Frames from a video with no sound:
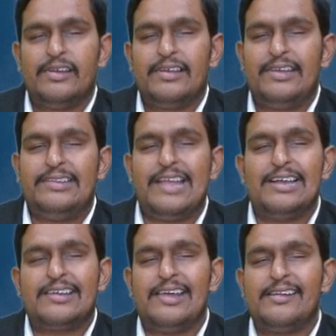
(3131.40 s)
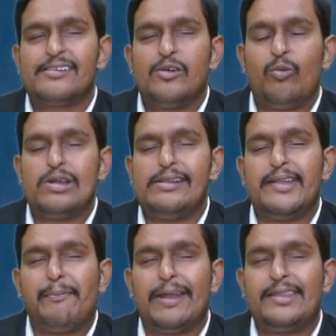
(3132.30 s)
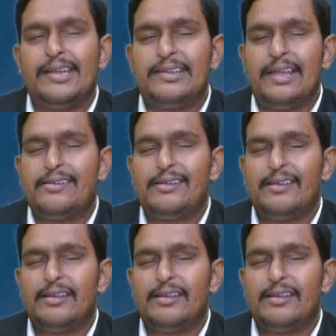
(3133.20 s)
In that case, what is the percentage?